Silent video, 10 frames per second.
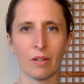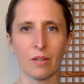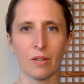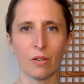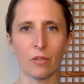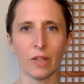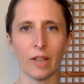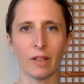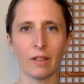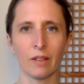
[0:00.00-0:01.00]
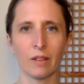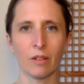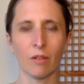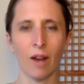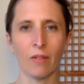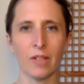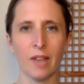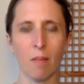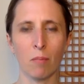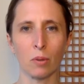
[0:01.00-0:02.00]
softening around the
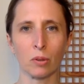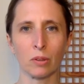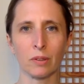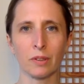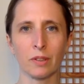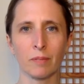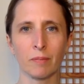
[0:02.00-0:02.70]
temples,